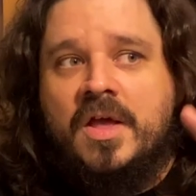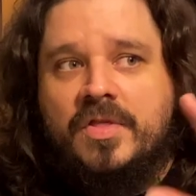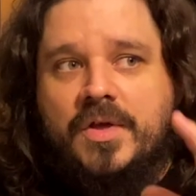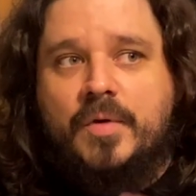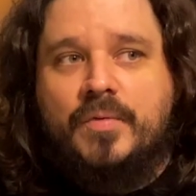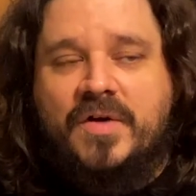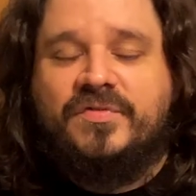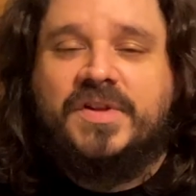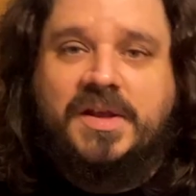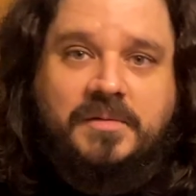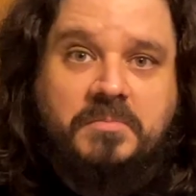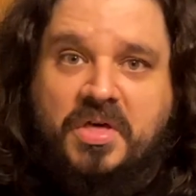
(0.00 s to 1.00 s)
they're
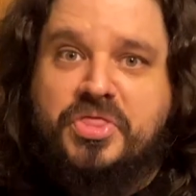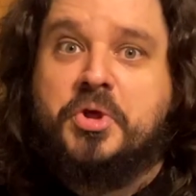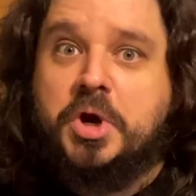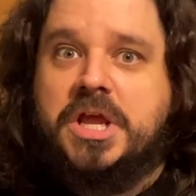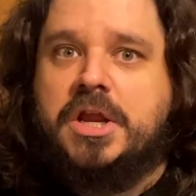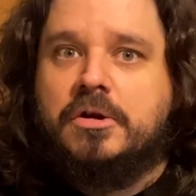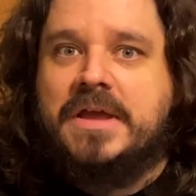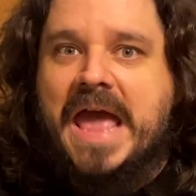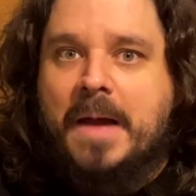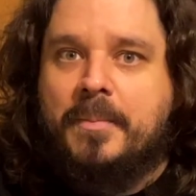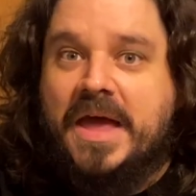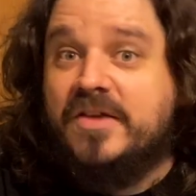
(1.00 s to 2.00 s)
roughly 30-year
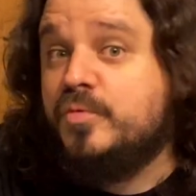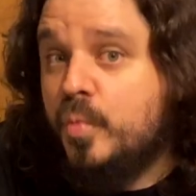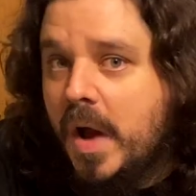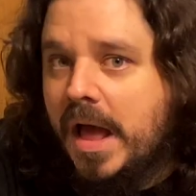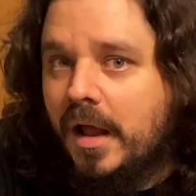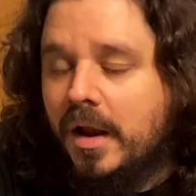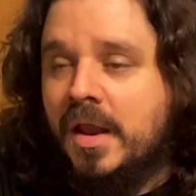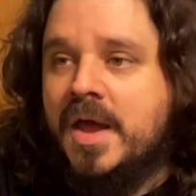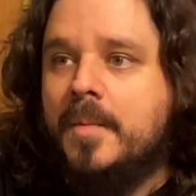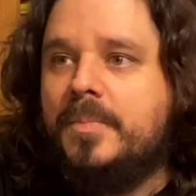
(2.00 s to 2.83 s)
gap as well,